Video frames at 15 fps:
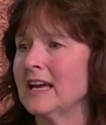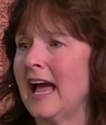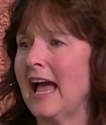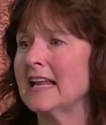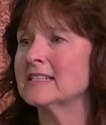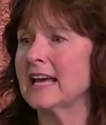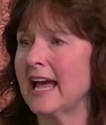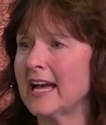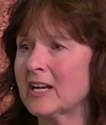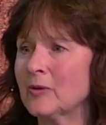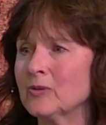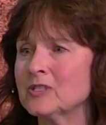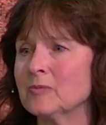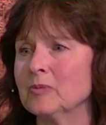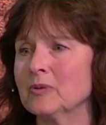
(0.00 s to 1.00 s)
and
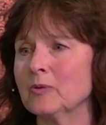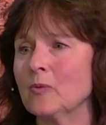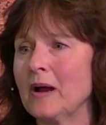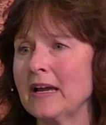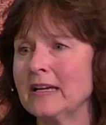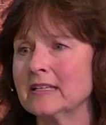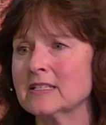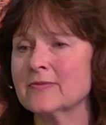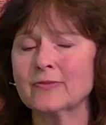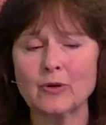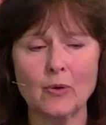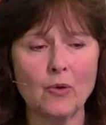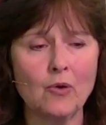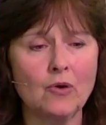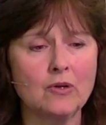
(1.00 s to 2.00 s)
equitable ways for
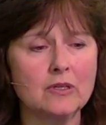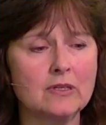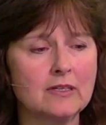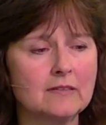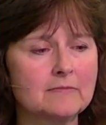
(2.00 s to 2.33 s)
all.